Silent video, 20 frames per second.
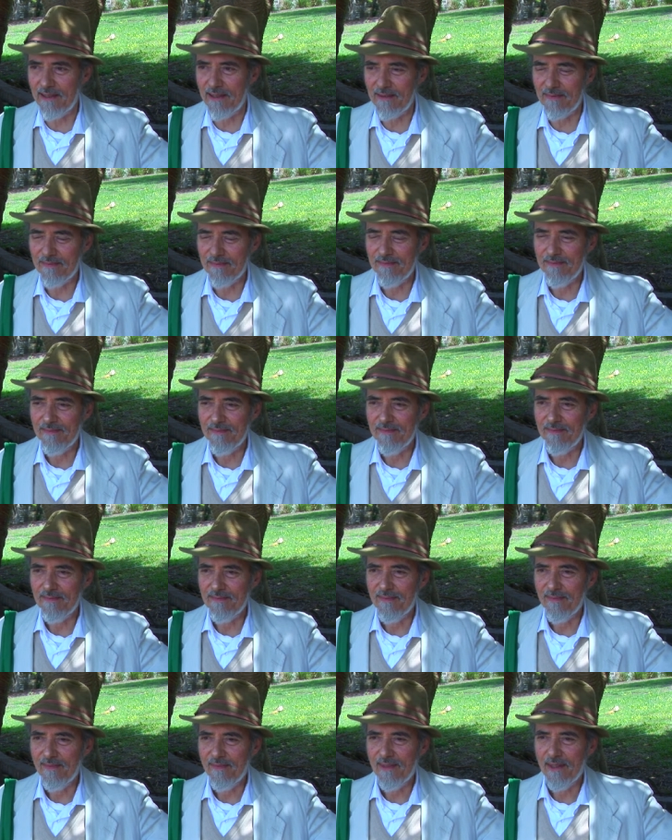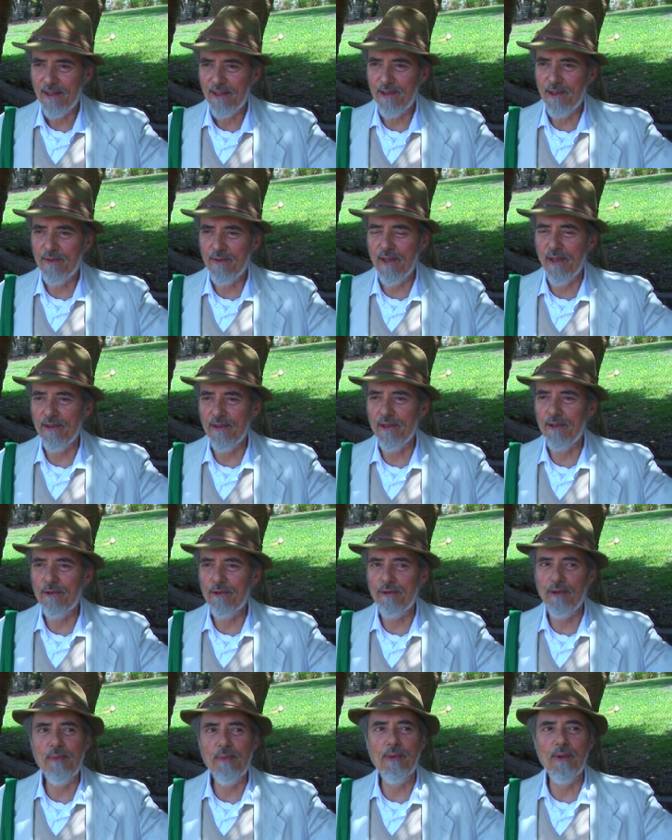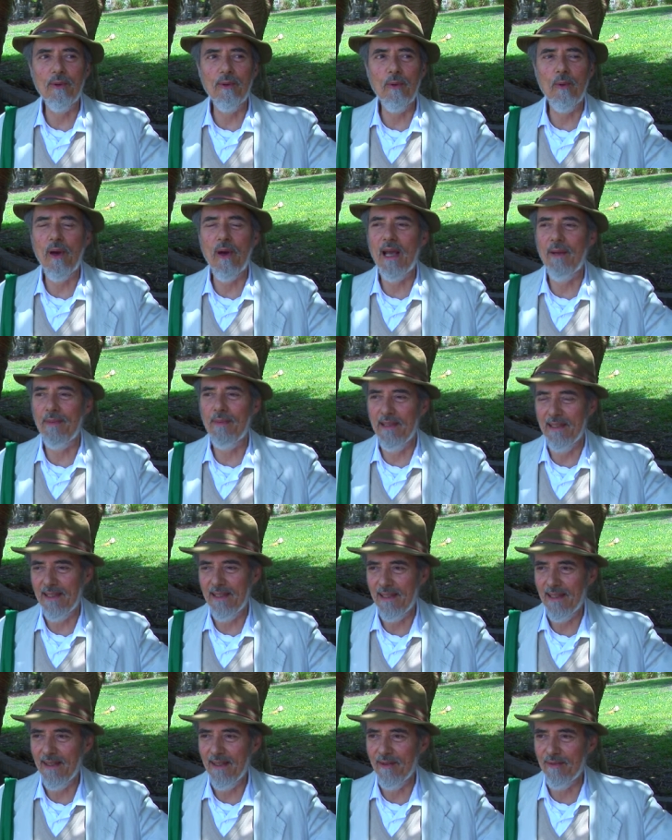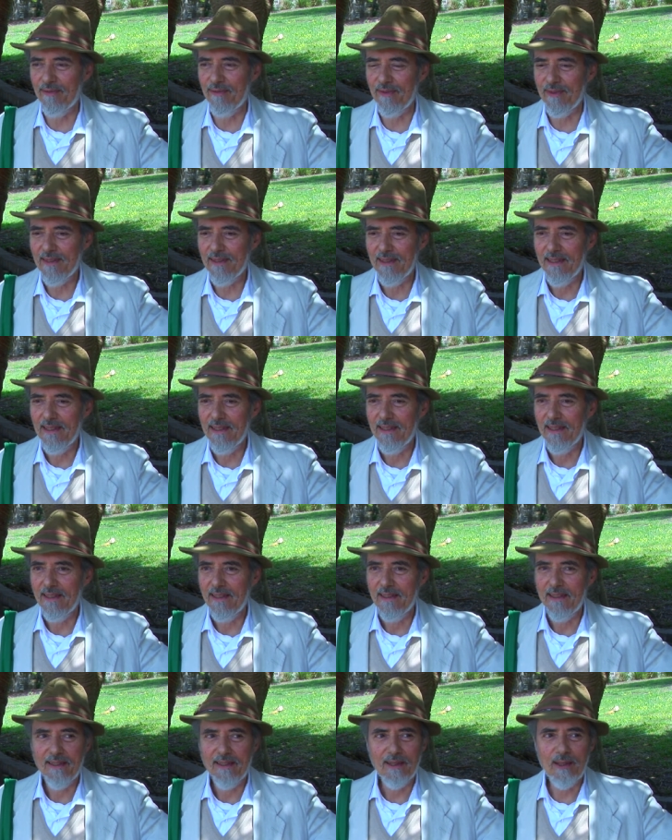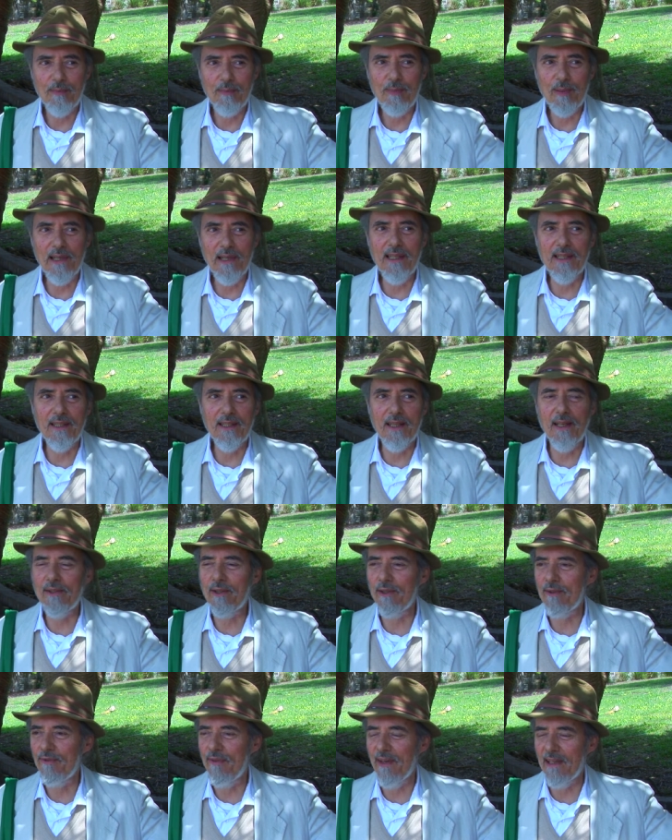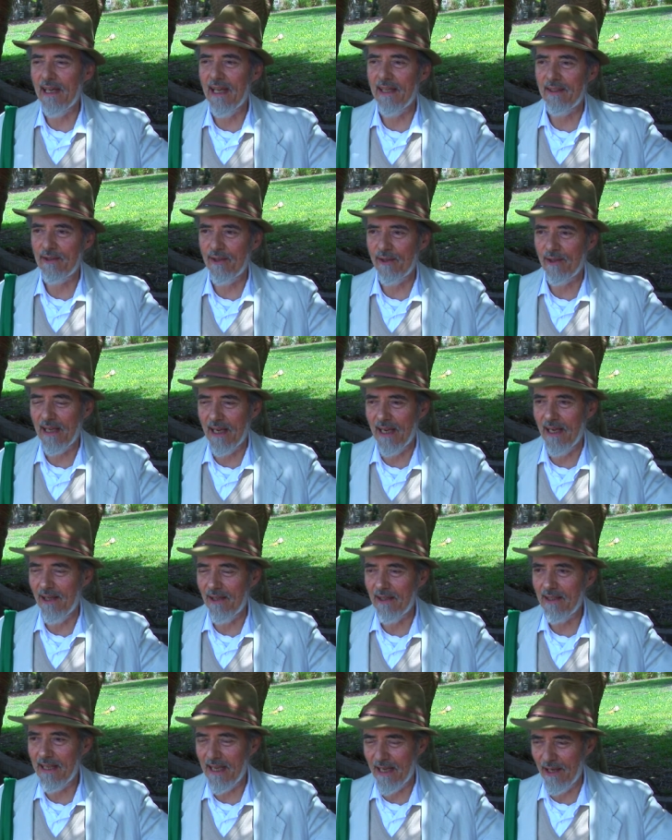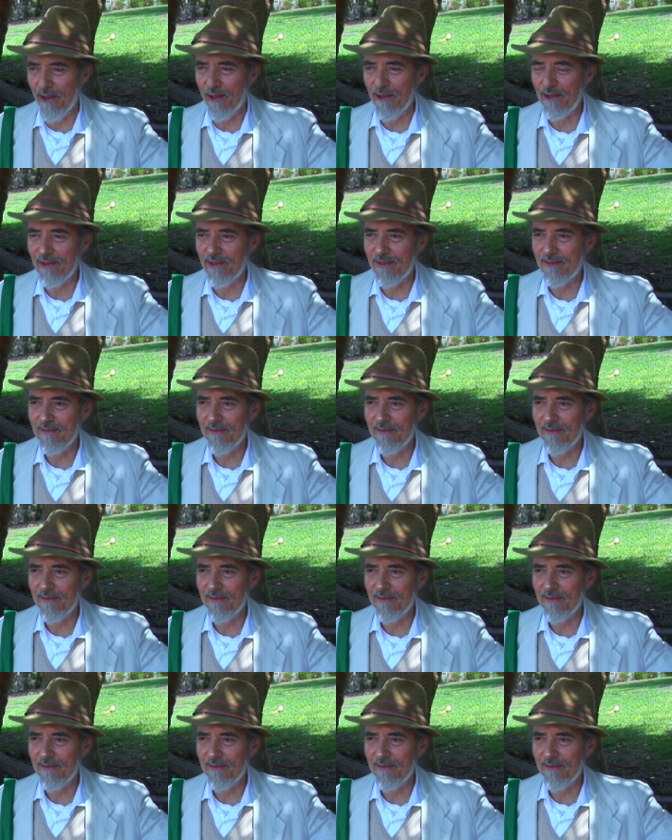Because you've got the triple whammy of complete and utter financial chaos,